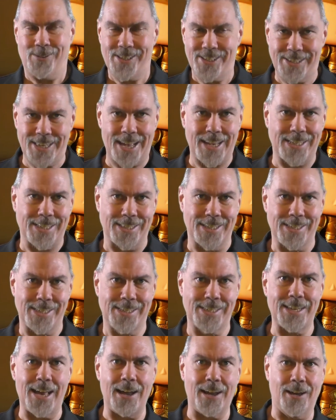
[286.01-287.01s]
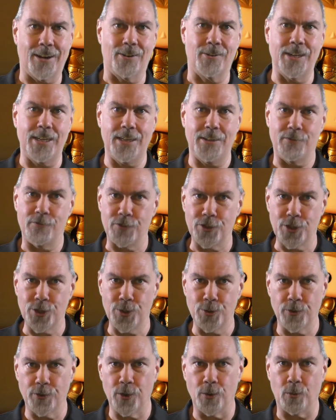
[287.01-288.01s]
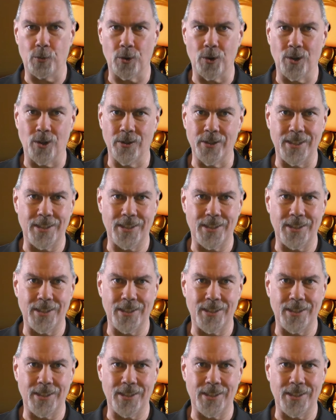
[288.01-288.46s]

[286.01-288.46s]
sexless, saccharine view of the world,